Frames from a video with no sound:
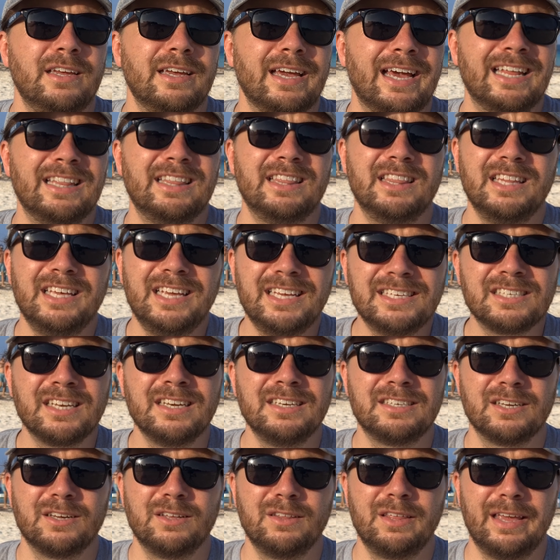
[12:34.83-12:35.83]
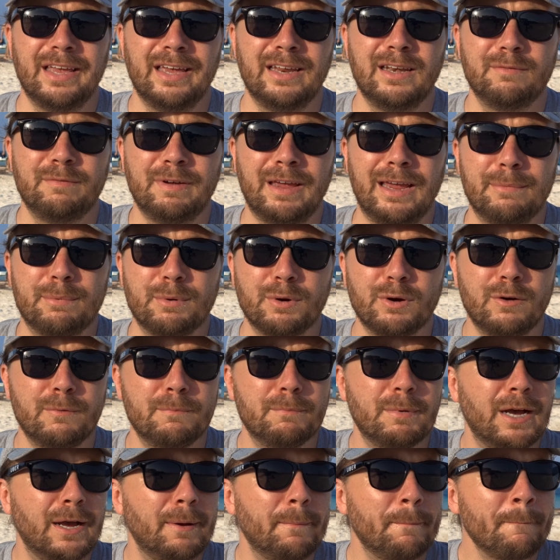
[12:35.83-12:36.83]
at least until the end of April,
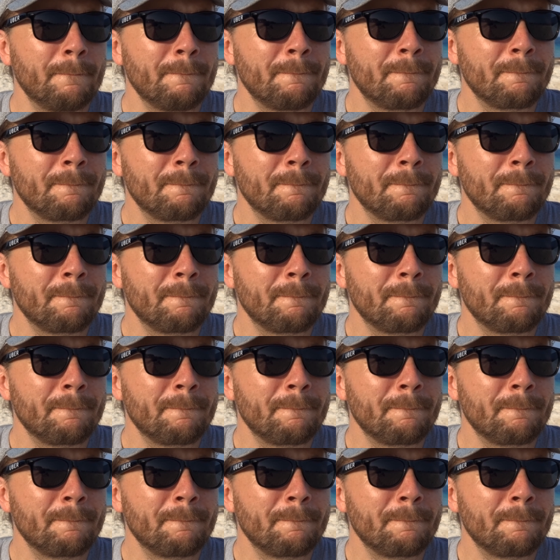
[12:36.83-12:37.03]
but